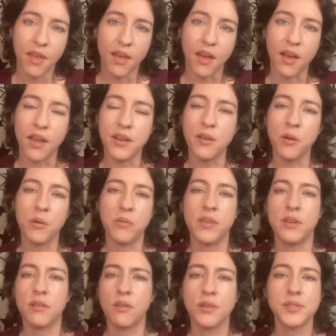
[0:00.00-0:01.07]
I know
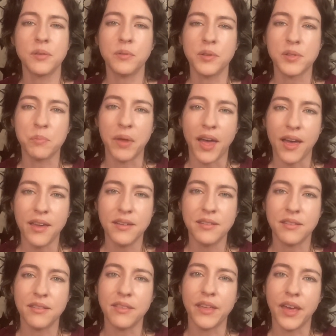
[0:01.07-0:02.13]
that it also looks bad
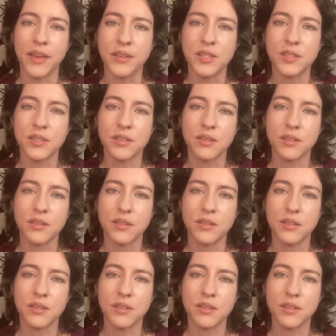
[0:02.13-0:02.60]
that